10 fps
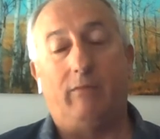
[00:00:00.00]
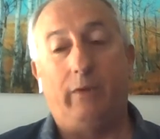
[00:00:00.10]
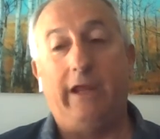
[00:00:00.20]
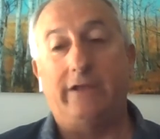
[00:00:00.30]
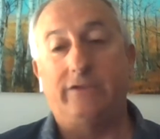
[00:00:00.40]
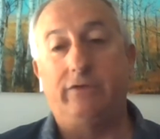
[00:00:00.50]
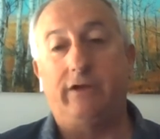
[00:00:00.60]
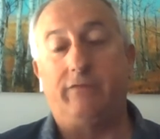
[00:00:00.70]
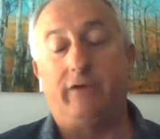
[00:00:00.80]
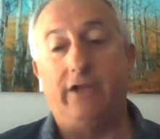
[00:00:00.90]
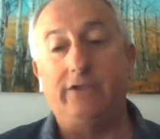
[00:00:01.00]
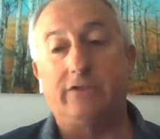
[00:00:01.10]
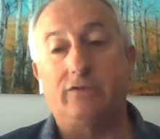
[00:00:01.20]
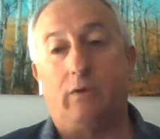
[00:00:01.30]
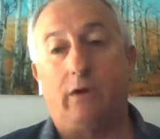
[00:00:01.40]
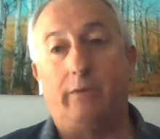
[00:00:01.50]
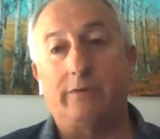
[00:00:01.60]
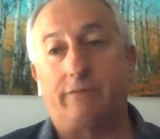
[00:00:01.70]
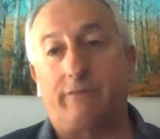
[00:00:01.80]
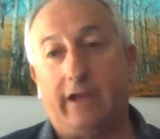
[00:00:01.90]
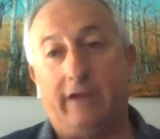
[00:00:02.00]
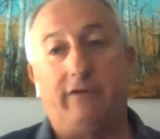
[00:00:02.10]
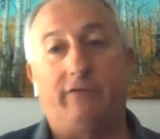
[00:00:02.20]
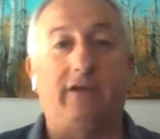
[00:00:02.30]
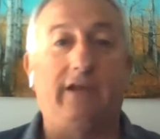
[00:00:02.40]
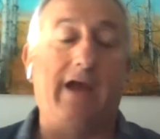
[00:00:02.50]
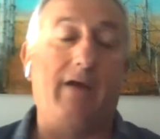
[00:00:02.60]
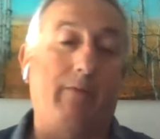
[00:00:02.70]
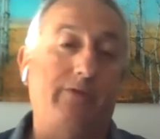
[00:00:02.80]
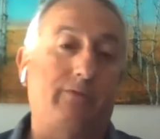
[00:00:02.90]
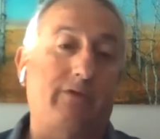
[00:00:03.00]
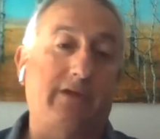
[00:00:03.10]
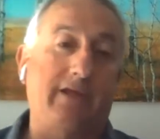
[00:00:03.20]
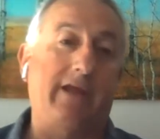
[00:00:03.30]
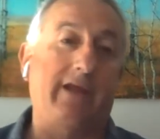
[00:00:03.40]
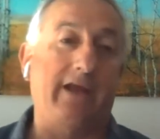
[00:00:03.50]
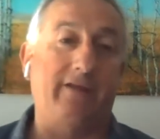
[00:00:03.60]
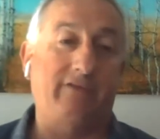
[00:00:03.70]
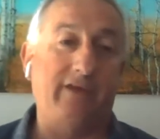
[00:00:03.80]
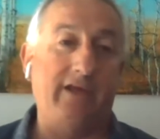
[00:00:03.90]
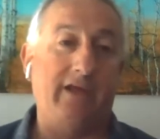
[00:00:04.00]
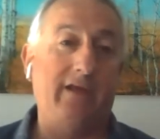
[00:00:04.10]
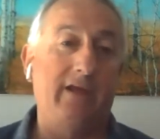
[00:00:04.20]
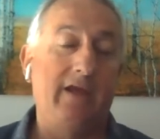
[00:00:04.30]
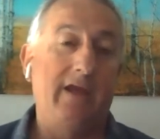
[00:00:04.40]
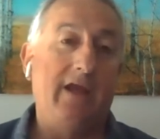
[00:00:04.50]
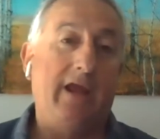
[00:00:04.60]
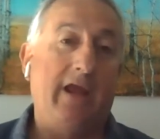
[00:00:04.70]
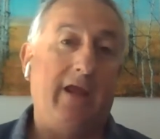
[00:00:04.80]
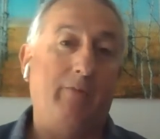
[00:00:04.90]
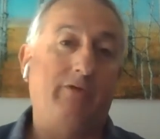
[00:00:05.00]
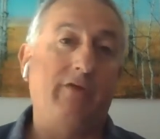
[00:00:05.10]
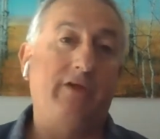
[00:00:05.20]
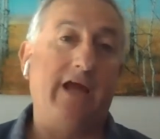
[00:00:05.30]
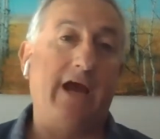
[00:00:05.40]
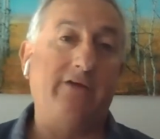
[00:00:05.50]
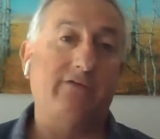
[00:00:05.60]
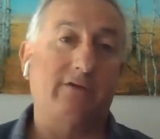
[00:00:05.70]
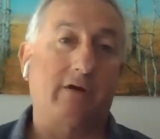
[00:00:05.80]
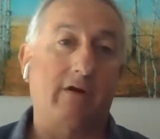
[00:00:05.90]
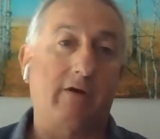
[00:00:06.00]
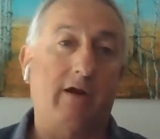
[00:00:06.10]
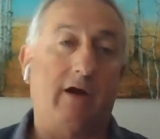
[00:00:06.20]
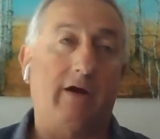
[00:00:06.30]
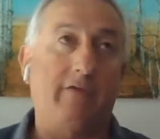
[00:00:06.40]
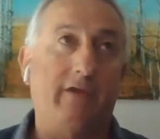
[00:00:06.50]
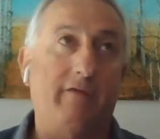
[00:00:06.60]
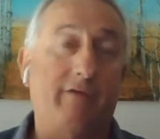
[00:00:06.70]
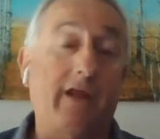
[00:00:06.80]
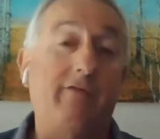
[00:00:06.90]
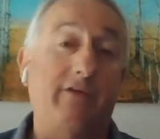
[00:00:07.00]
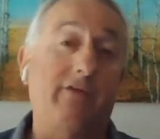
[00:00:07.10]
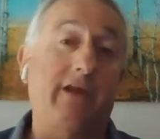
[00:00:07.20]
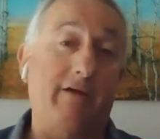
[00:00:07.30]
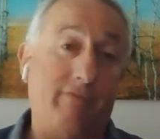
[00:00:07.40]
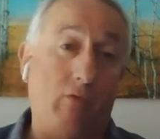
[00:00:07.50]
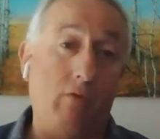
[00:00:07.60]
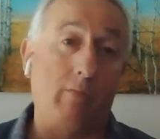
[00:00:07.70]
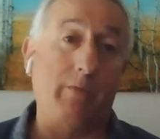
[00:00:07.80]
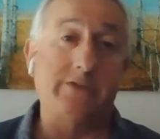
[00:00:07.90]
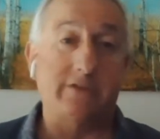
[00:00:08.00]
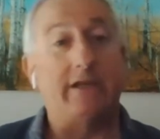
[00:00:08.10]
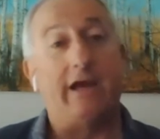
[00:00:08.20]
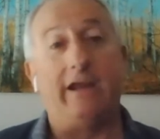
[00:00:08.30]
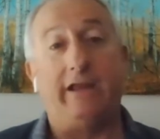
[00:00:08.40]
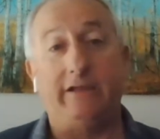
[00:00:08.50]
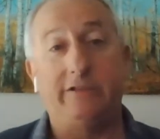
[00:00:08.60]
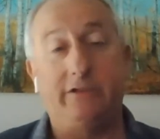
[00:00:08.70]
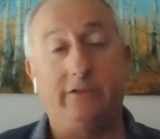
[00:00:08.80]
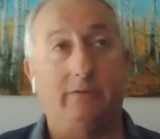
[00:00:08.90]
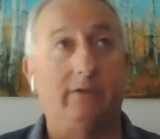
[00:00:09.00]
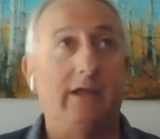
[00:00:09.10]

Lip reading: we had two different issues. One was a forgiveness of debt, which is the 1099-C, and it was on the tax return on the forgiveness of debt form, which is 982.